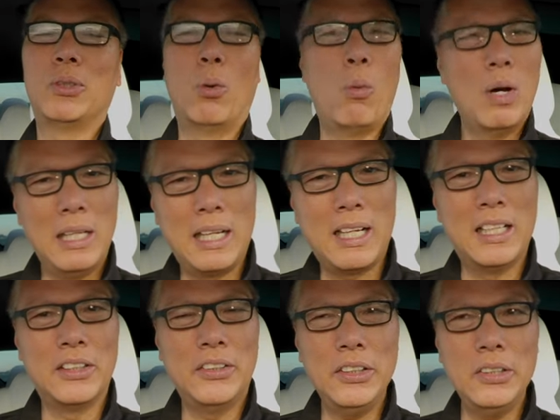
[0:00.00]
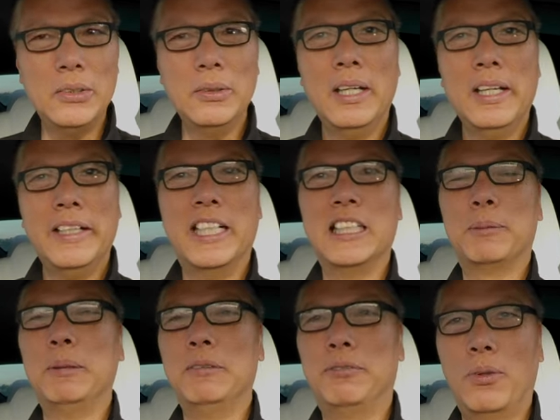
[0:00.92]
So what I'm gonna do is
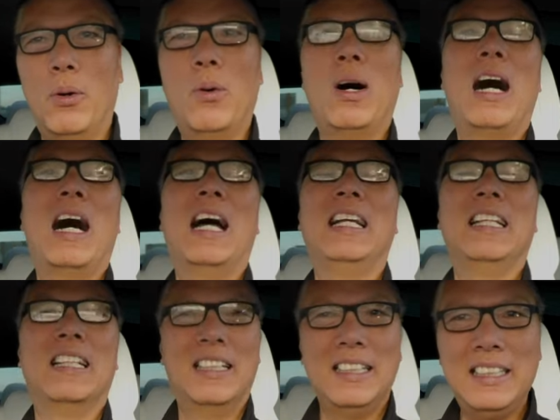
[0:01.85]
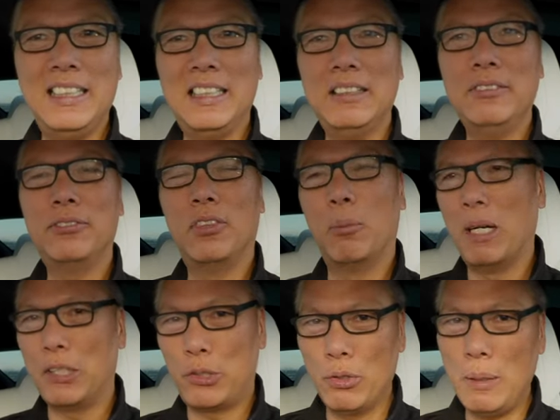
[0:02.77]
before I leave for
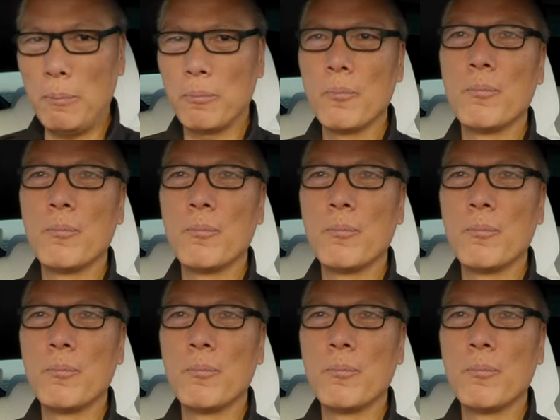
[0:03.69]
my trip,